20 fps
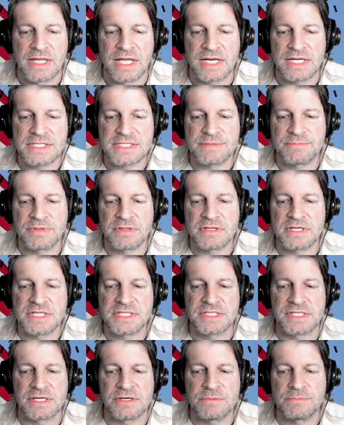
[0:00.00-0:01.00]
and its ability
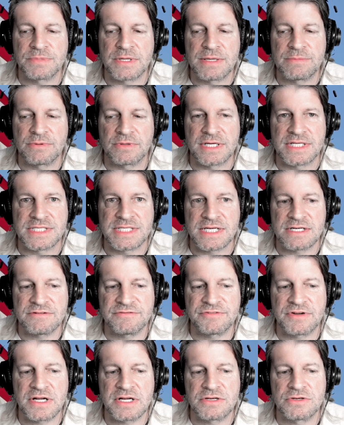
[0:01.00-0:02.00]
to help people
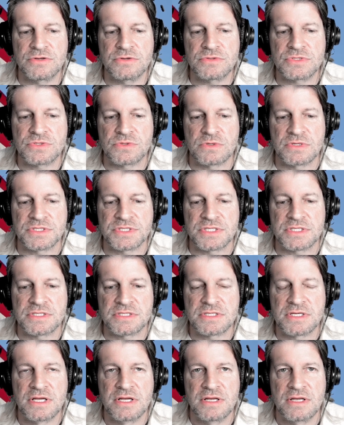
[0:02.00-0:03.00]
identify news
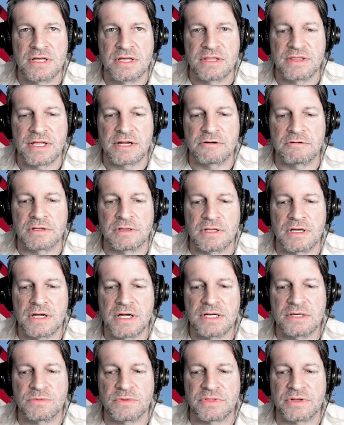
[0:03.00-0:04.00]
sources that are
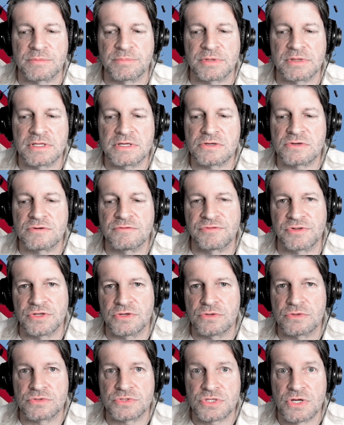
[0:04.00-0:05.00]
aligned with their political
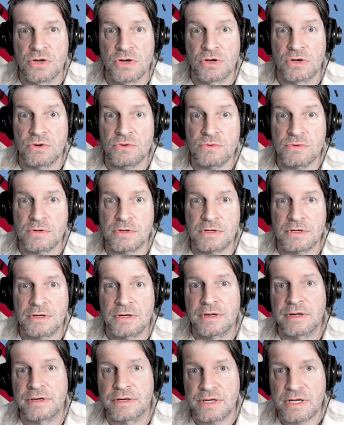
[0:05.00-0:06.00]
views or
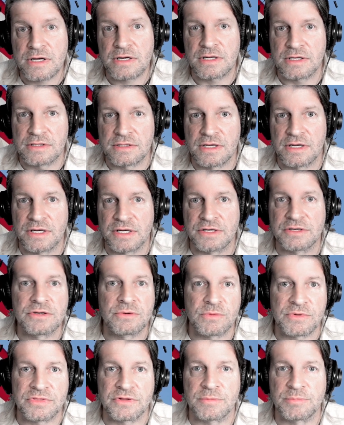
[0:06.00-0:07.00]
not aligned
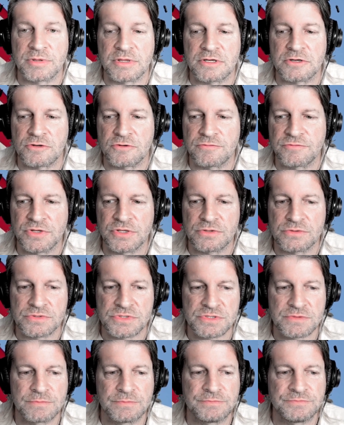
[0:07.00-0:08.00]
with their political
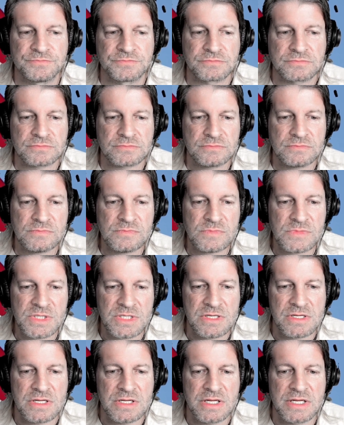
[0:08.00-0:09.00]
views.
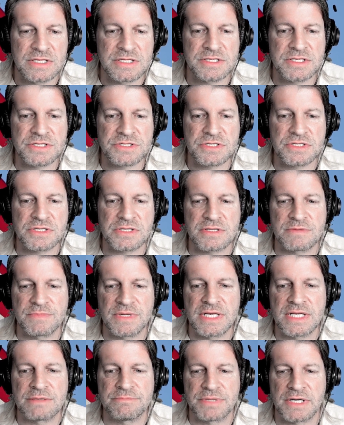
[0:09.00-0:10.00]
In addition to the
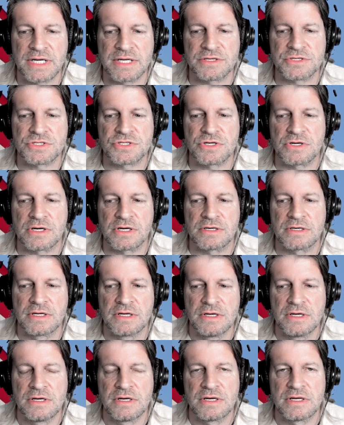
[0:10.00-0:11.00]
media bias chart,
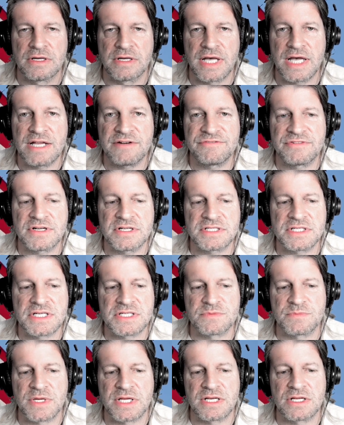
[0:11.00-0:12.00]
Ad
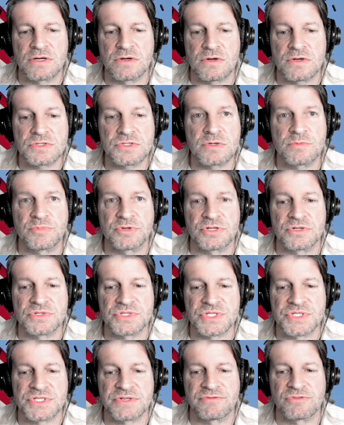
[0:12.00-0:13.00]
Fontes Media also
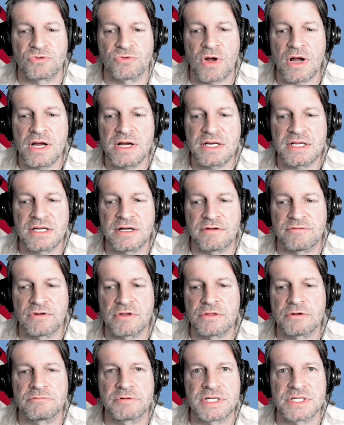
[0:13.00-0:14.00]
produces a variety of
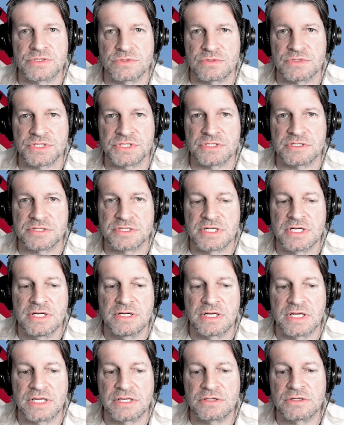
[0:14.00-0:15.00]
other resources,
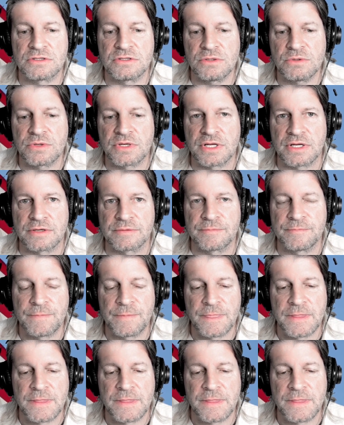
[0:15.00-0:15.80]
including